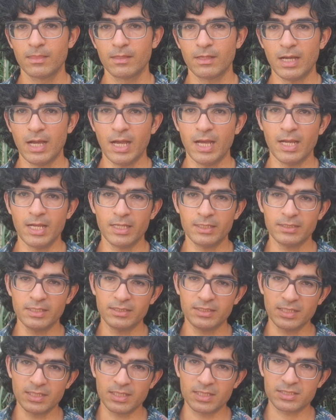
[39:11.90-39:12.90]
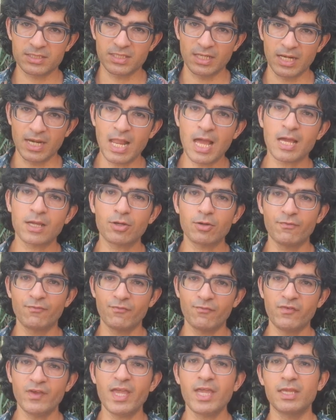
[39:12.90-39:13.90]
And it is the lack of
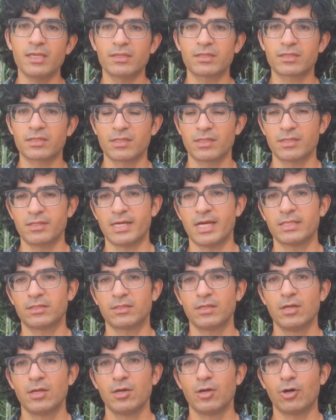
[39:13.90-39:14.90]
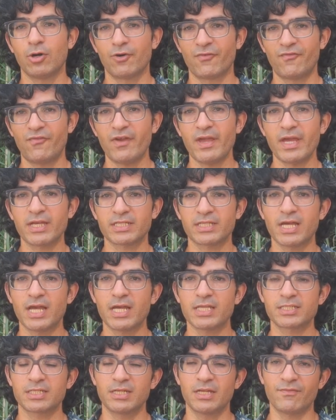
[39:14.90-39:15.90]
faith that Orpheus
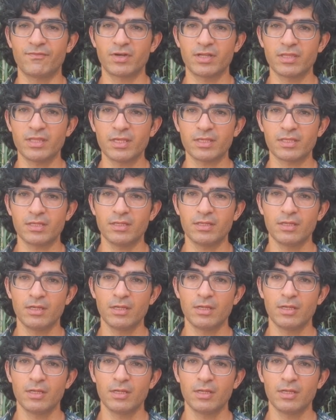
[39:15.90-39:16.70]
has in Eurydice